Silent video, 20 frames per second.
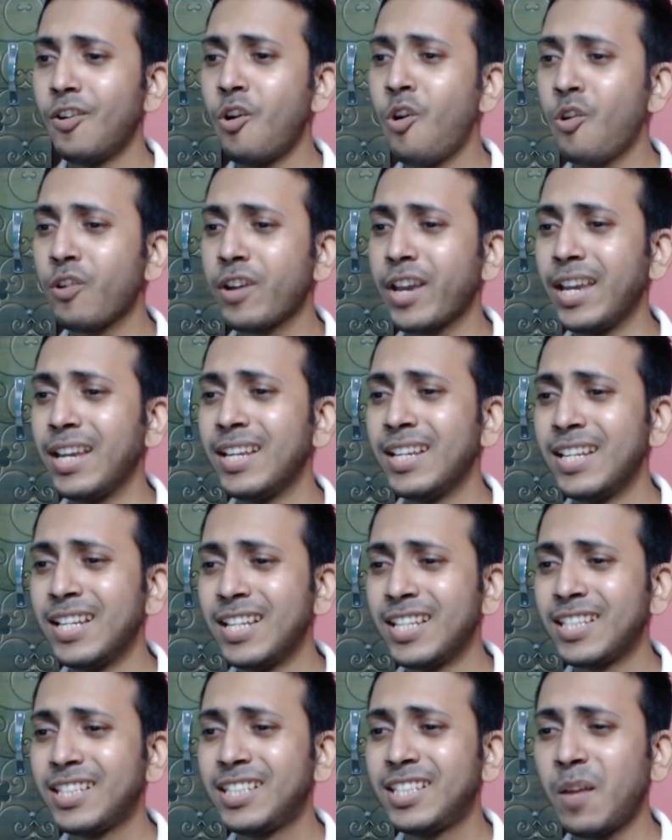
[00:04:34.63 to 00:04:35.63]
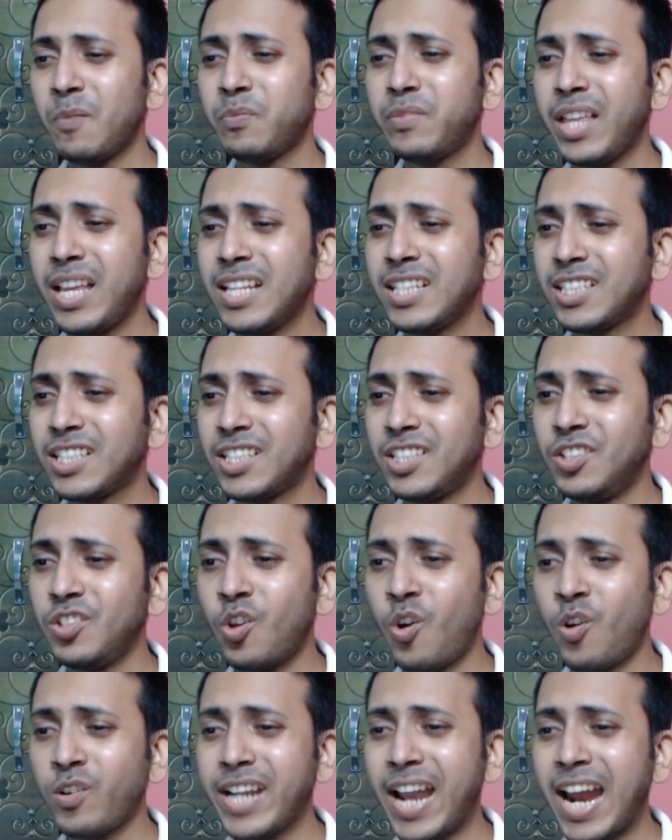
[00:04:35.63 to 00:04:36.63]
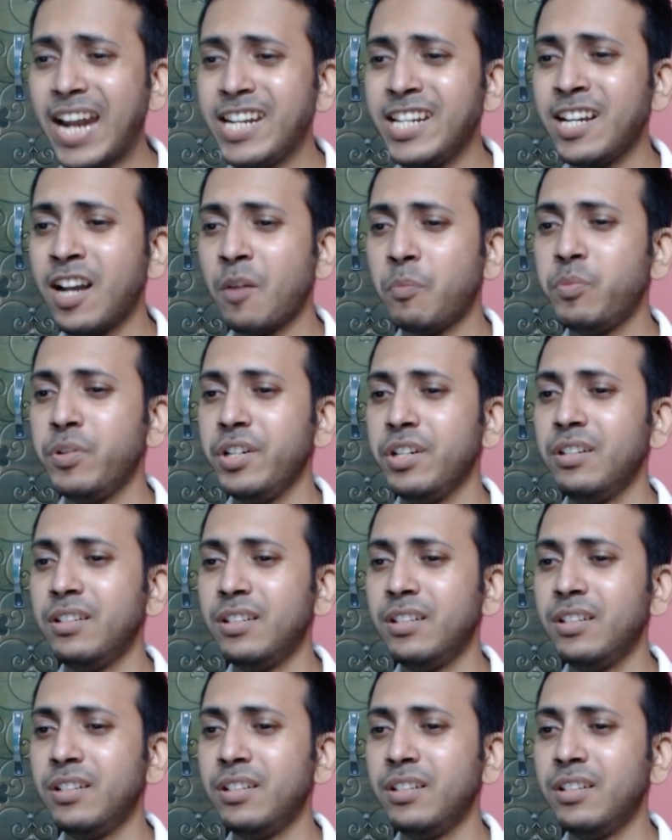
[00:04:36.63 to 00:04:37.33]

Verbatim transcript: Okay, something's not adding up here.